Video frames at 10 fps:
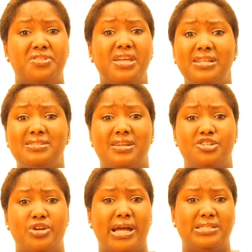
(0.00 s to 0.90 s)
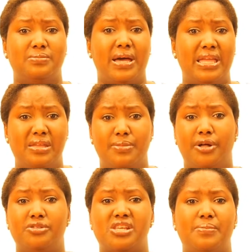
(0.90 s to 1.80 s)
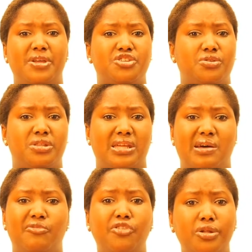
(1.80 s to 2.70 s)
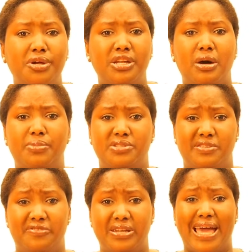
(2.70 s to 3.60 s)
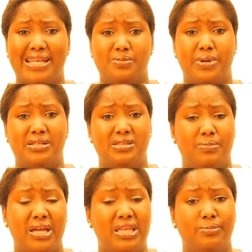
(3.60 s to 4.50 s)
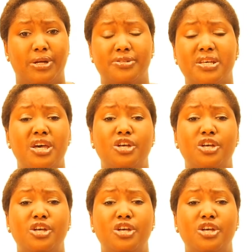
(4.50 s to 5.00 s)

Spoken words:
things that are tracked in my emails, and make sure that I'm following up on different aspects in my emails.